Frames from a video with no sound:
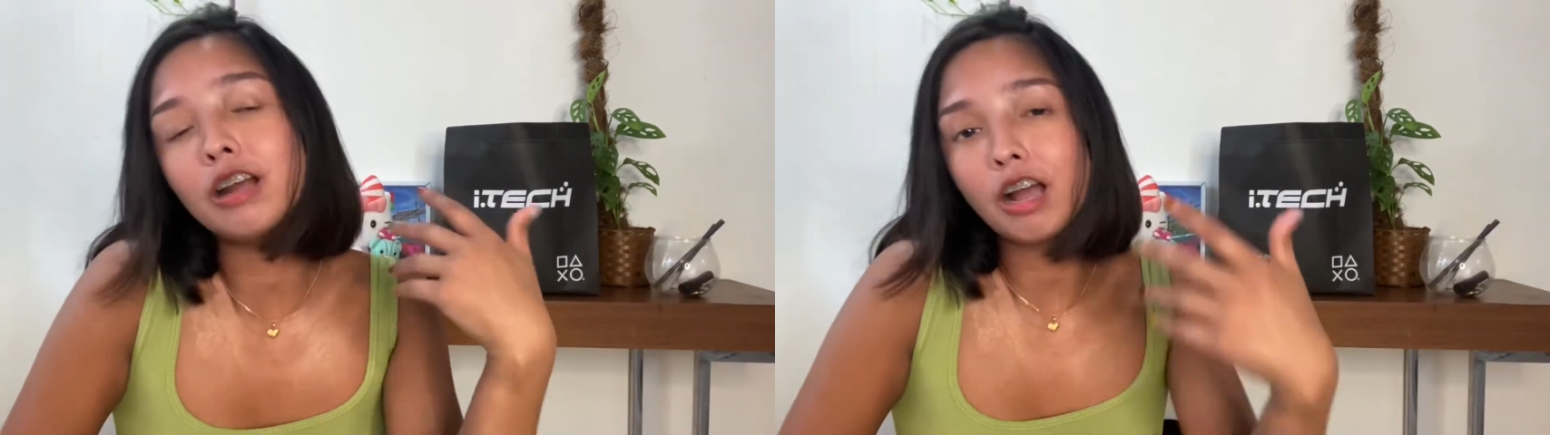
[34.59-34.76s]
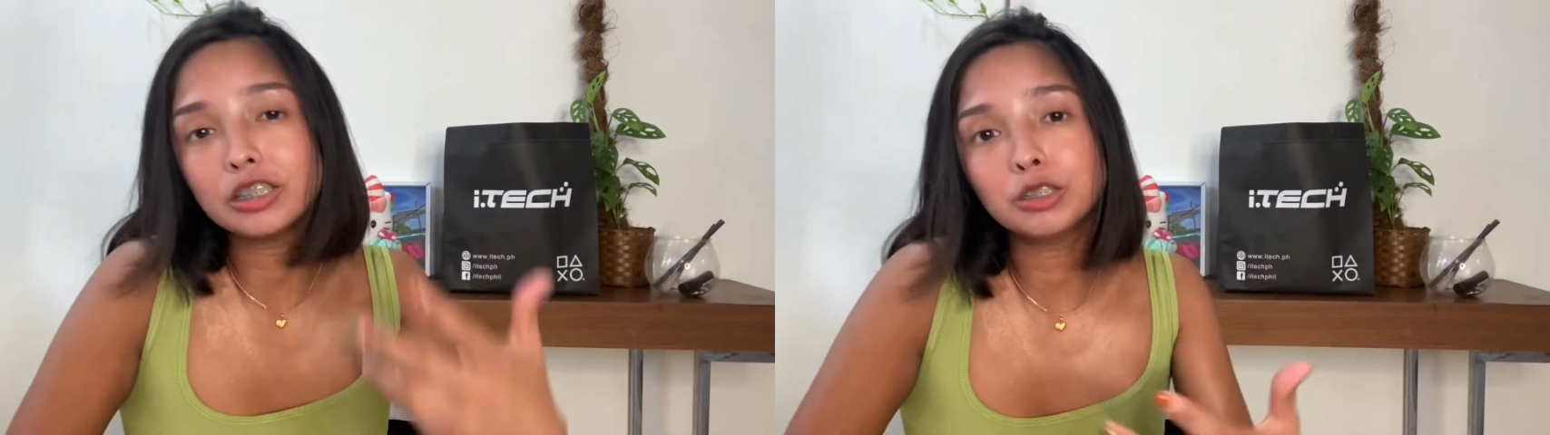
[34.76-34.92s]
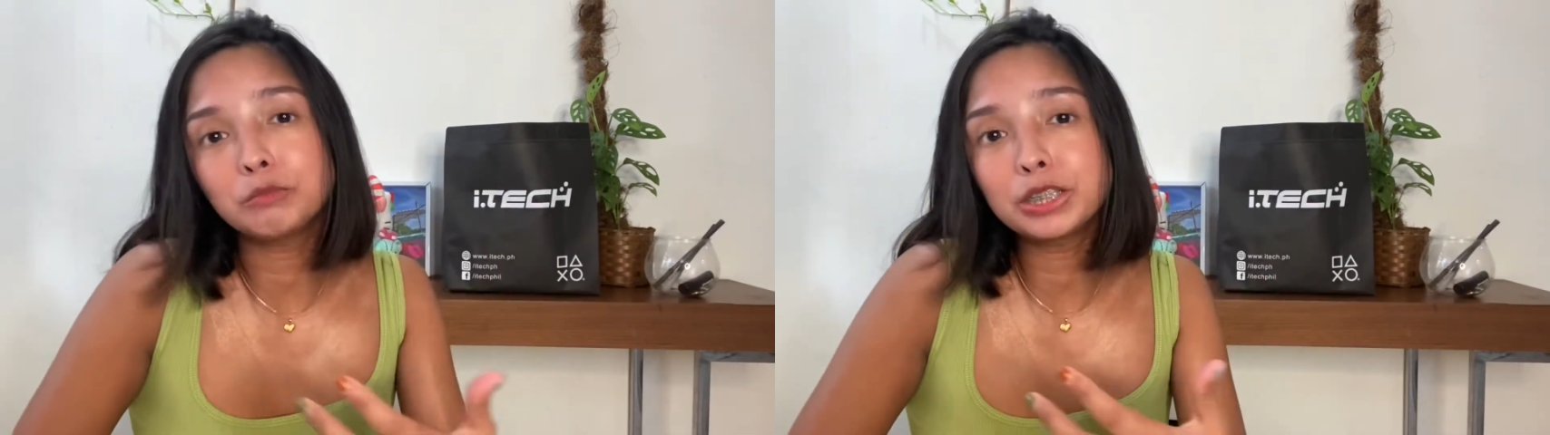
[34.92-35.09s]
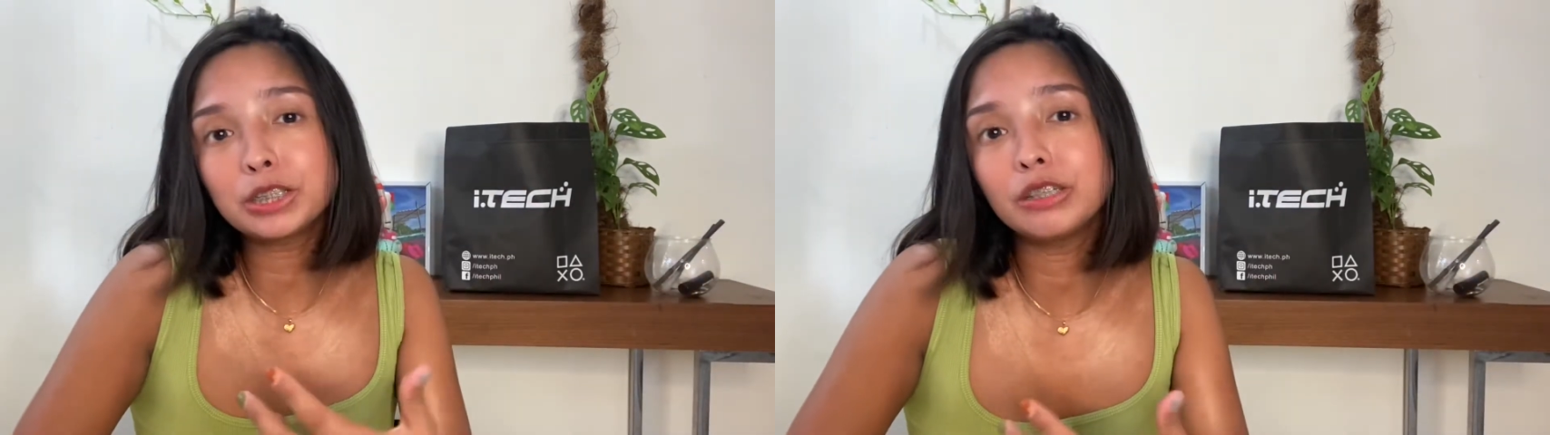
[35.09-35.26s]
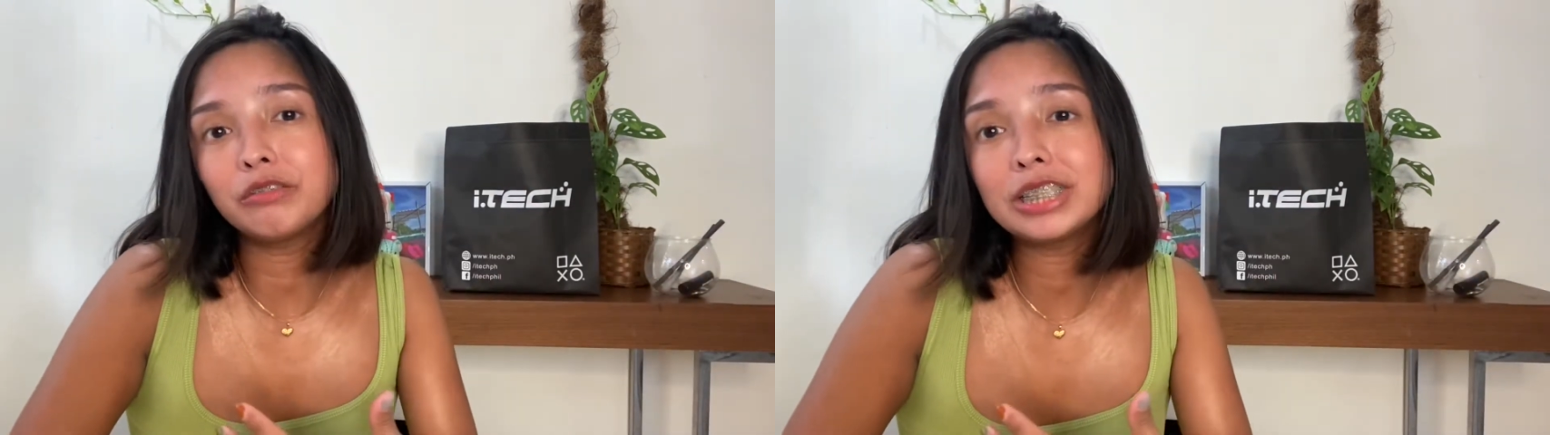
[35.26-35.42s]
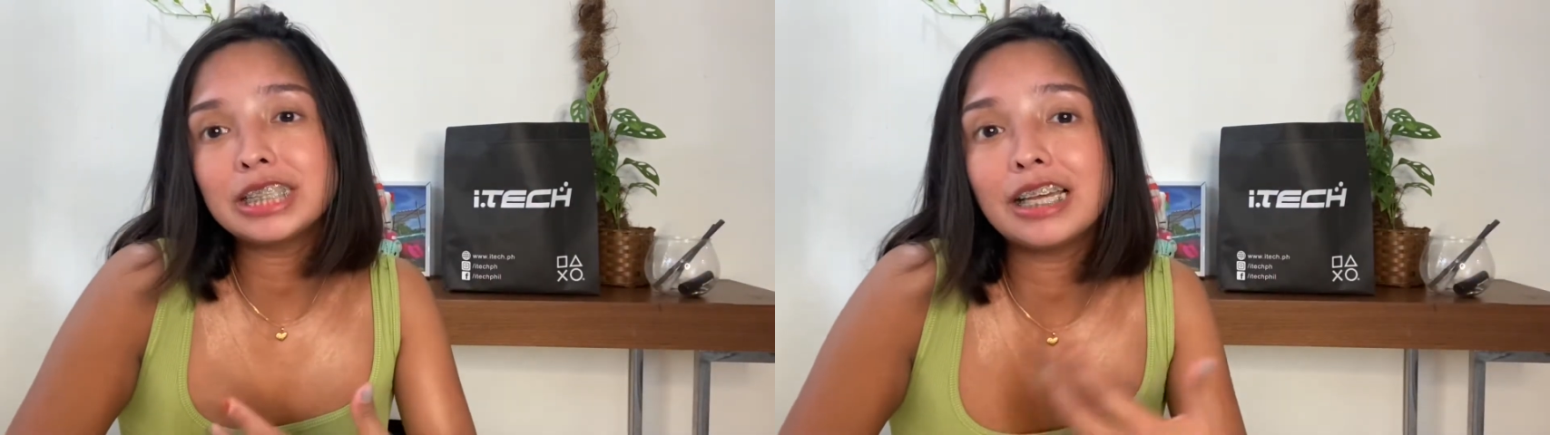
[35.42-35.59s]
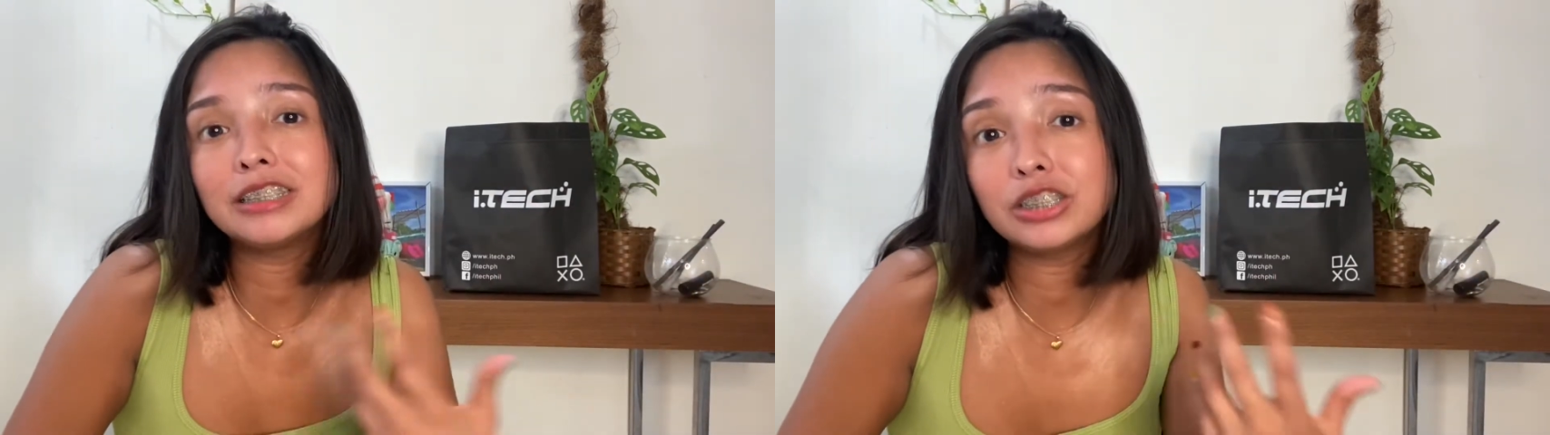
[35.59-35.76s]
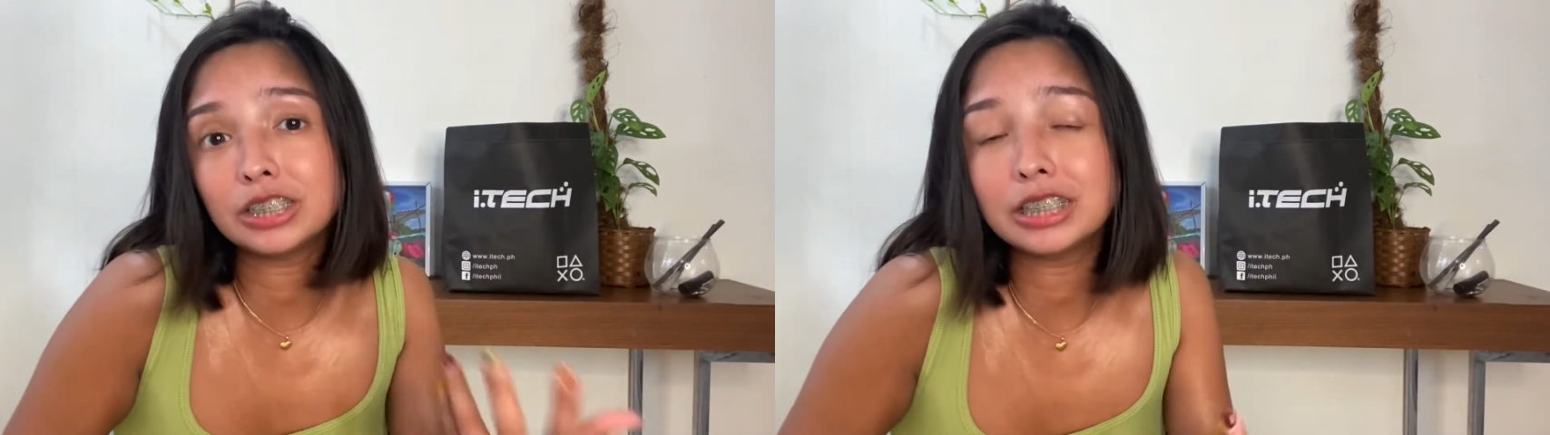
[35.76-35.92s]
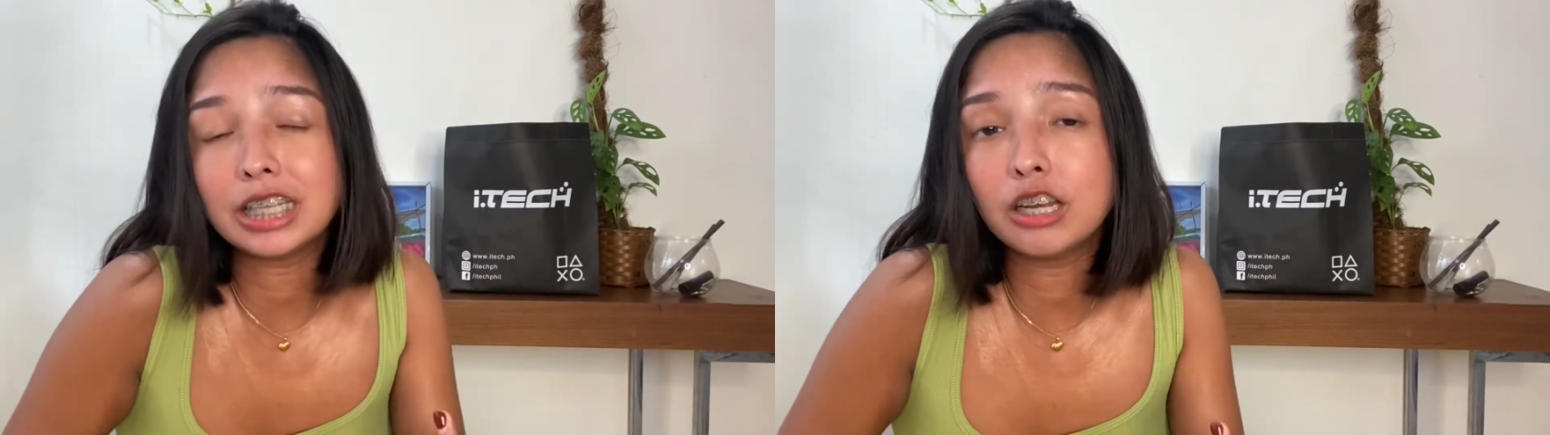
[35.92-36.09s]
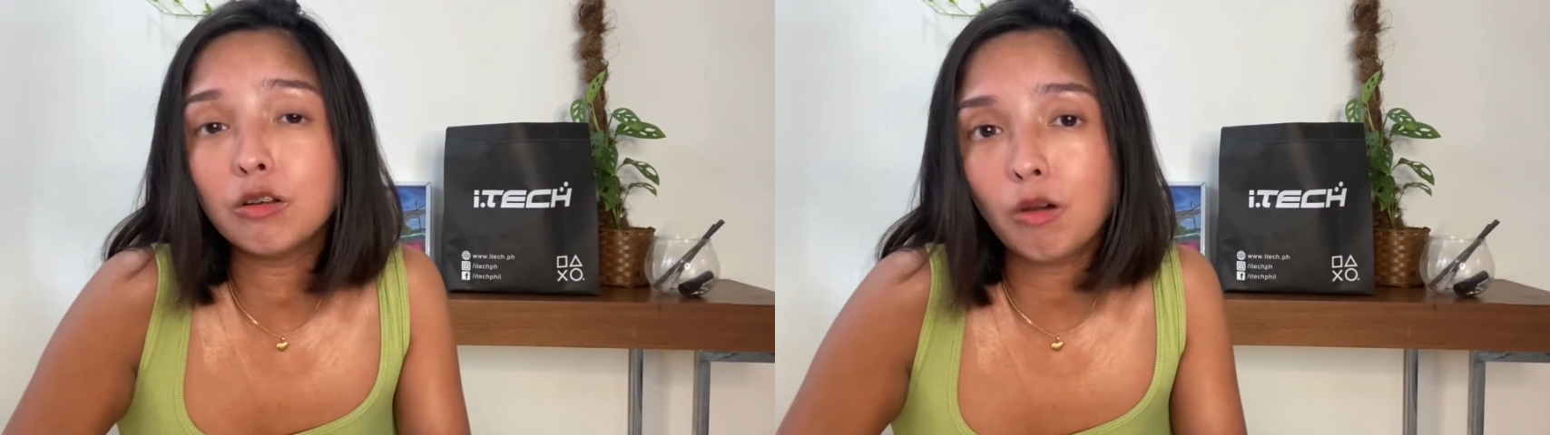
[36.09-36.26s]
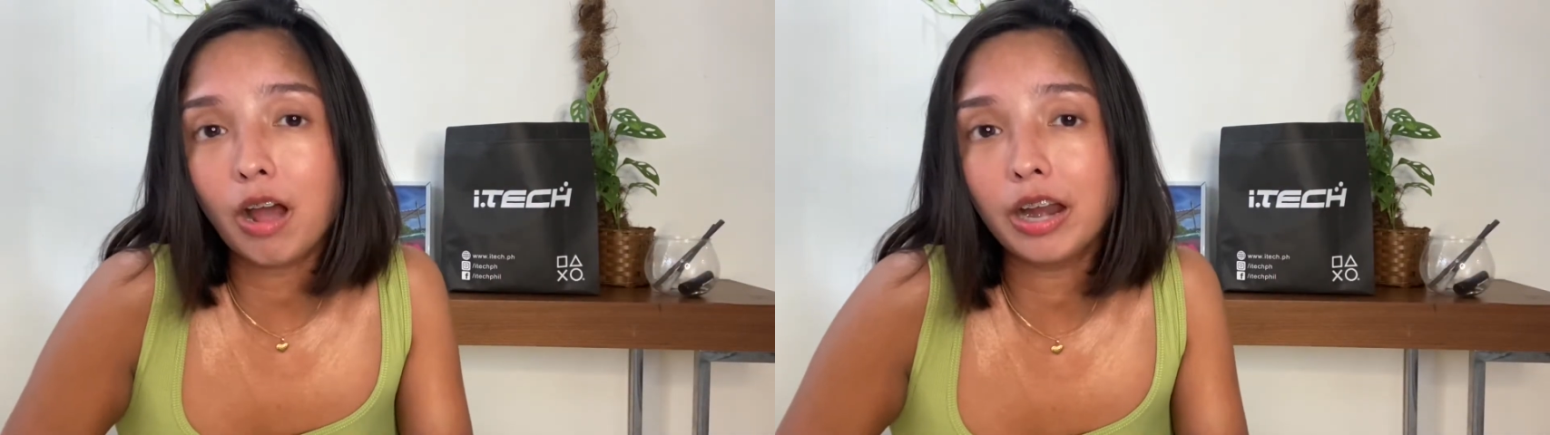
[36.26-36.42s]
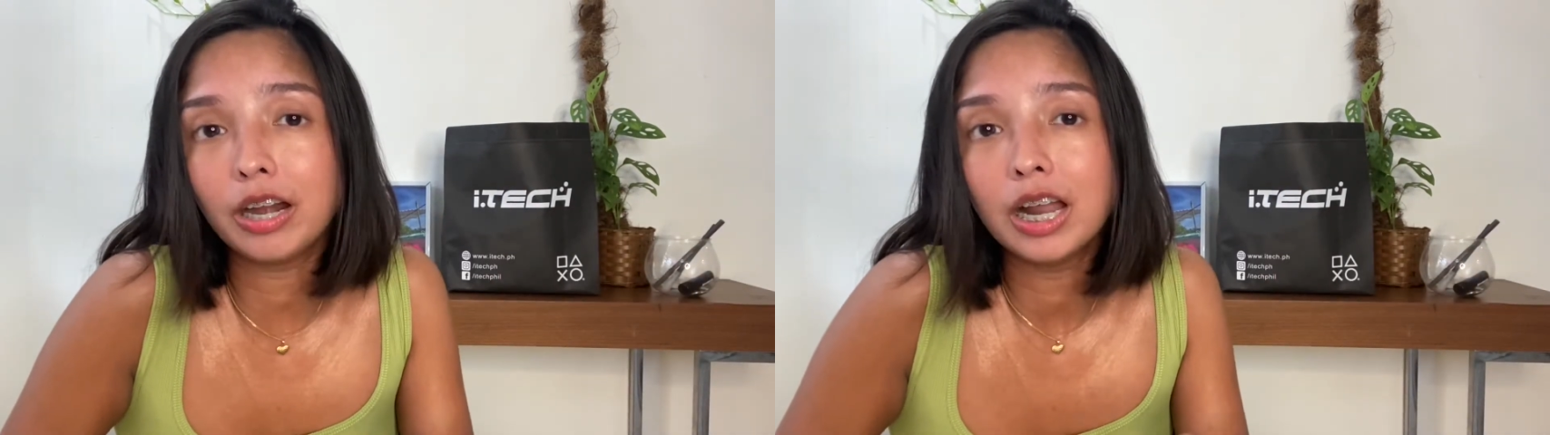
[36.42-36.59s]
customer service and just
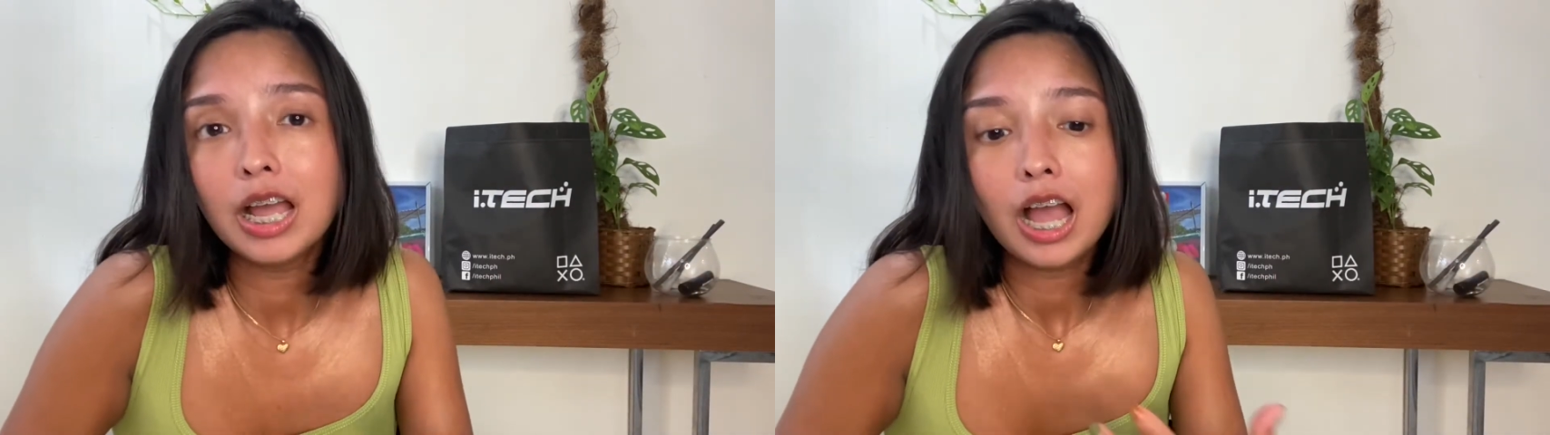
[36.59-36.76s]
inquire